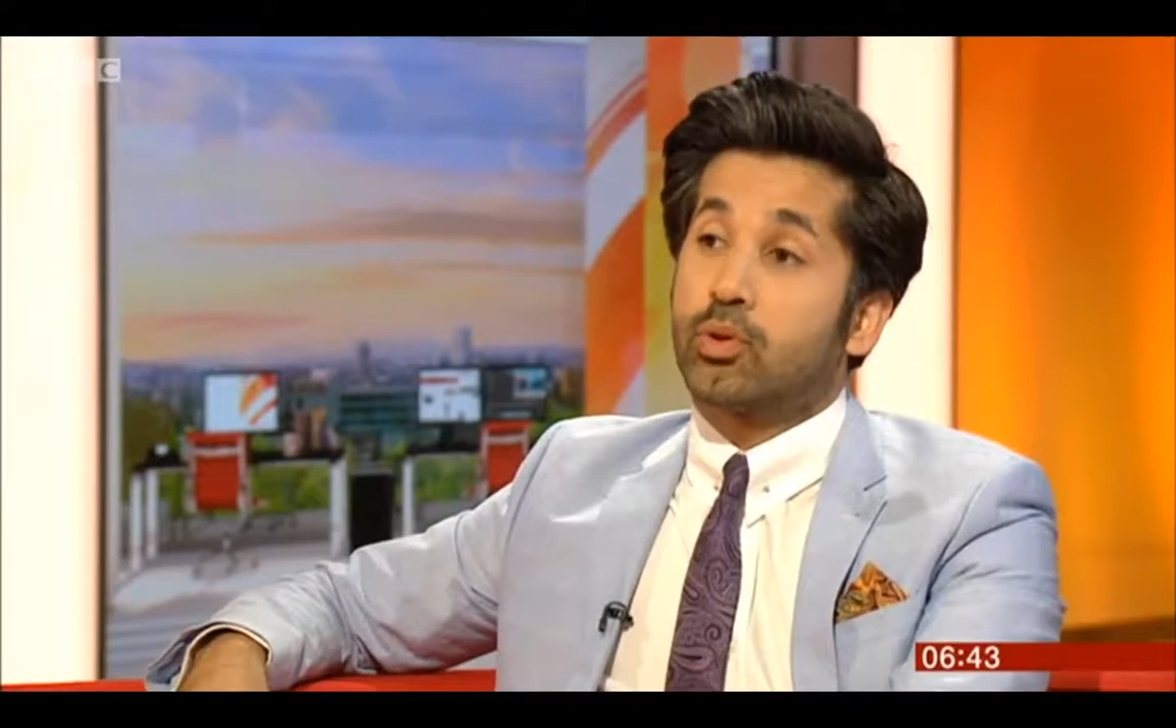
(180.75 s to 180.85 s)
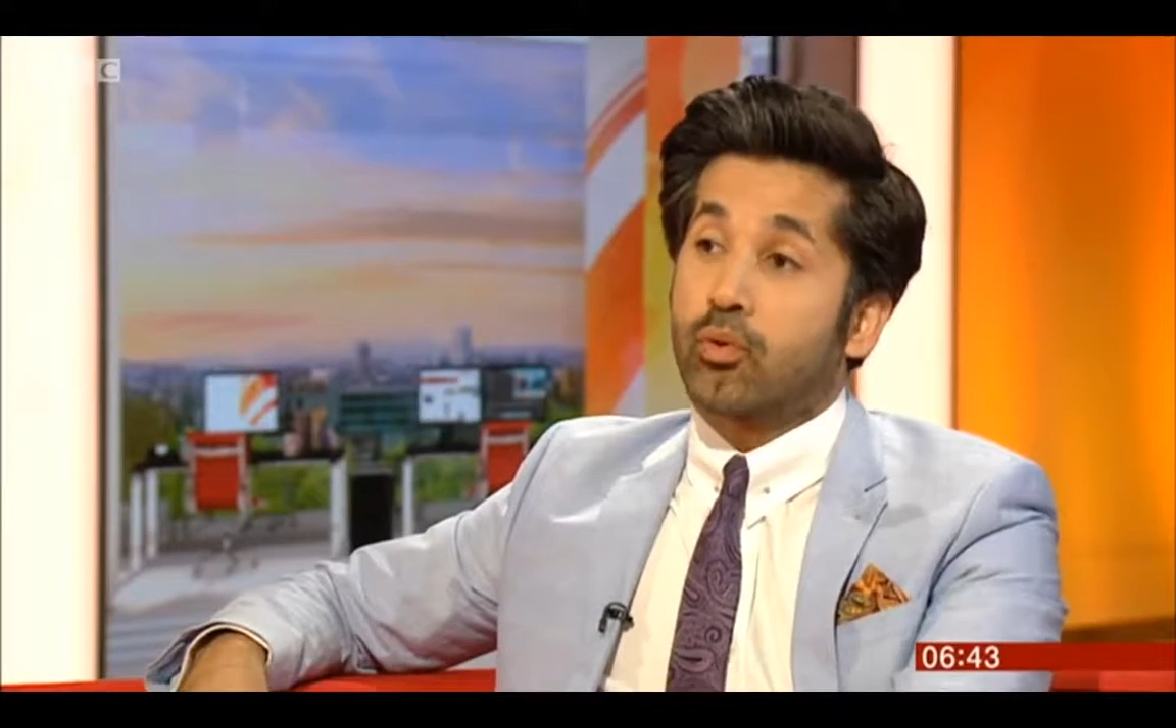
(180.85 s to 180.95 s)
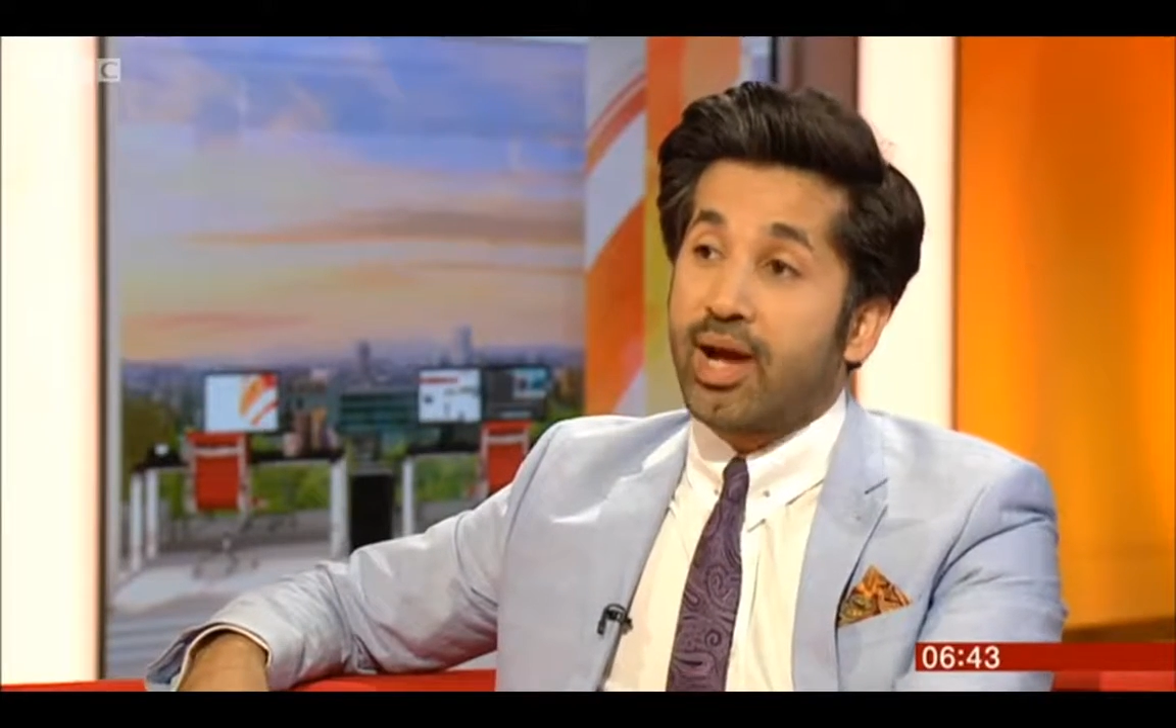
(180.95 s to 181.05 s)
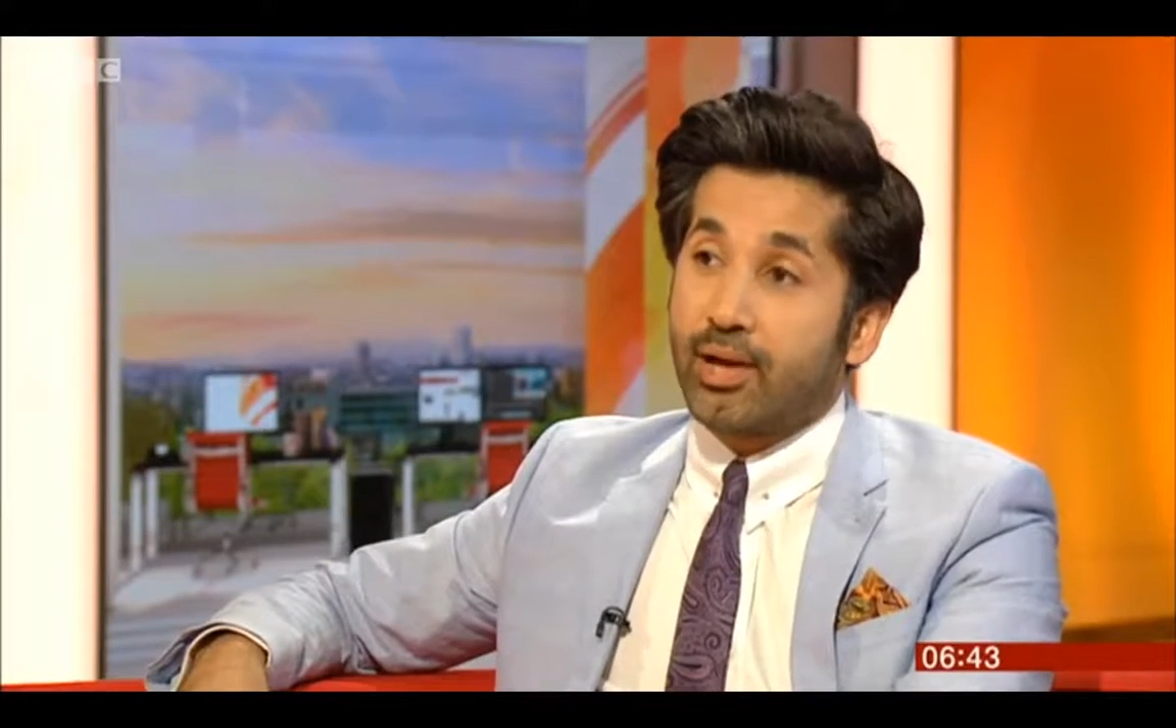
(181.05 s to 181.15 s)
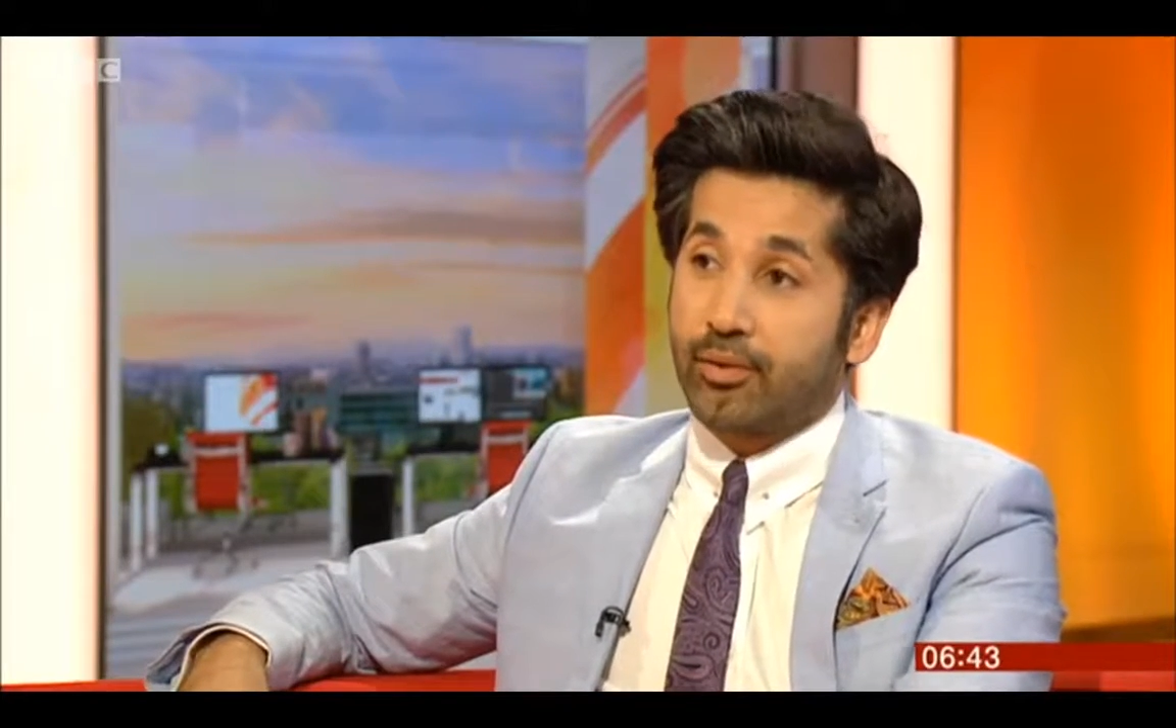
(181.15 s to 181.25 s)

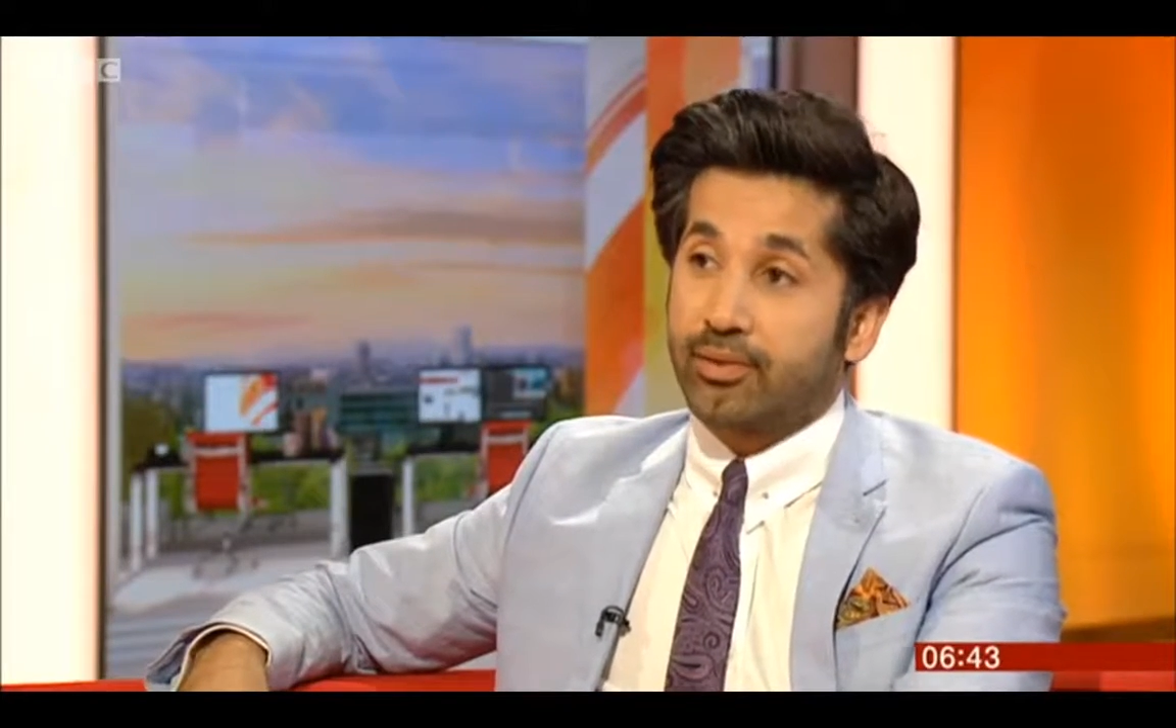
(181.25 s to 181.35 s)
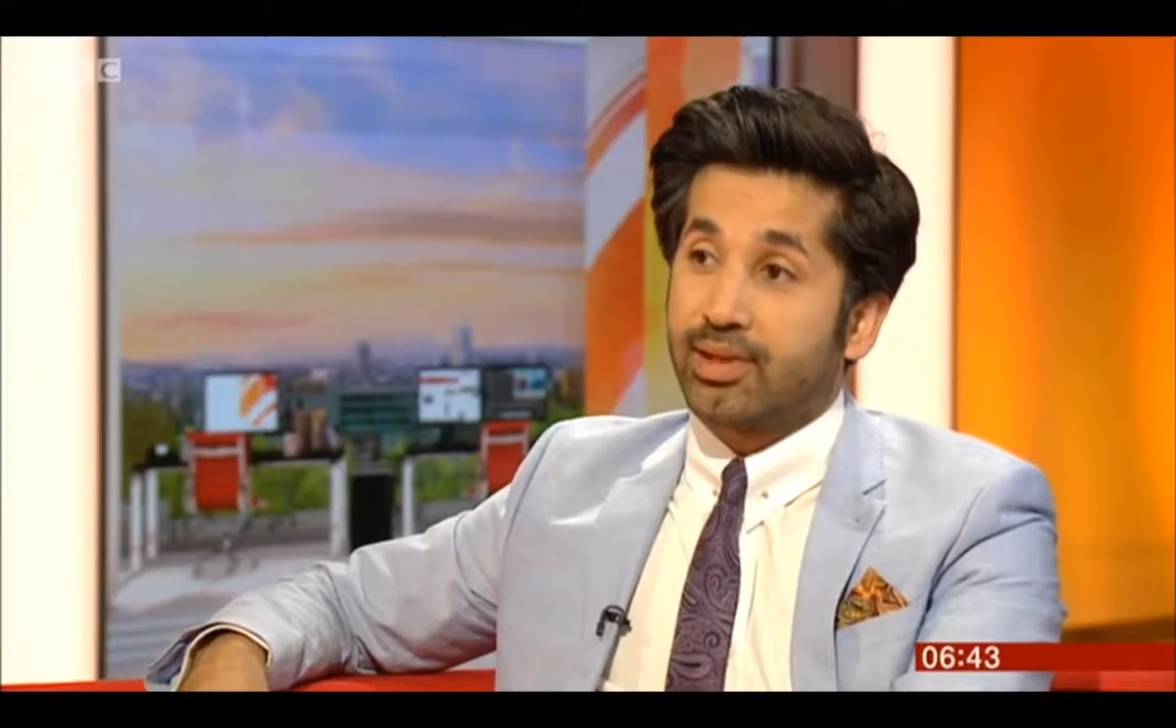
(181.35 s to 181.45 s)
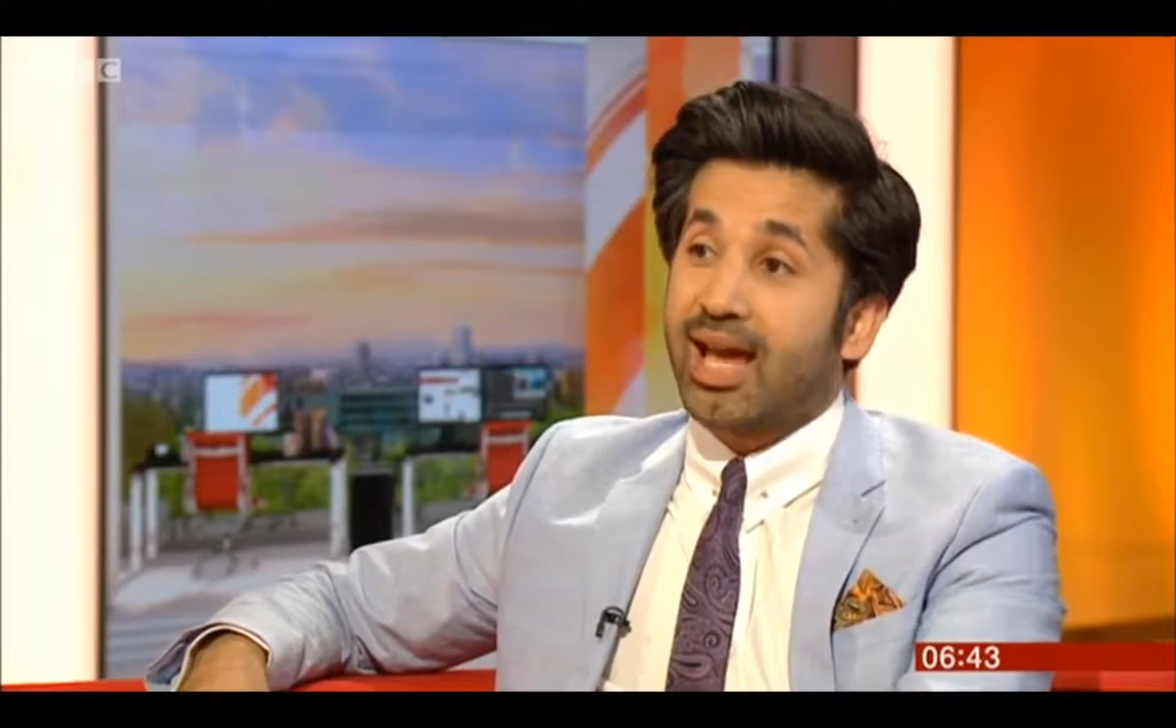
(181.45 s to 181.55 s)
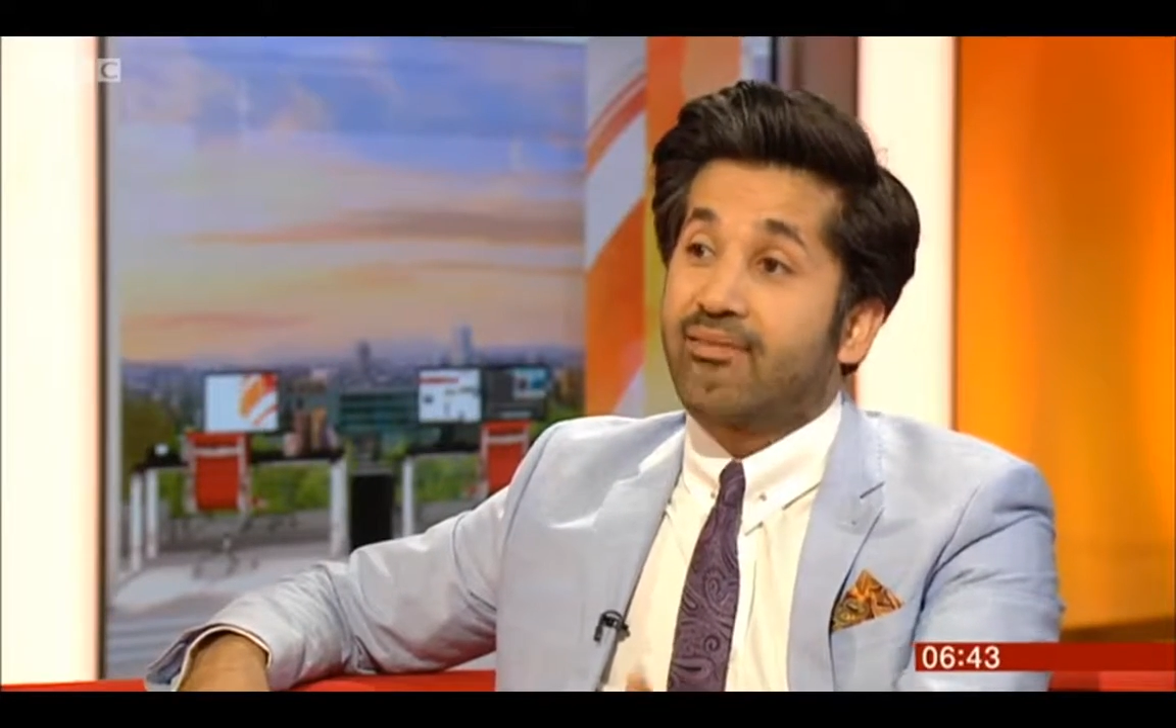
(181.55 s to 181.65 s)
ground, they have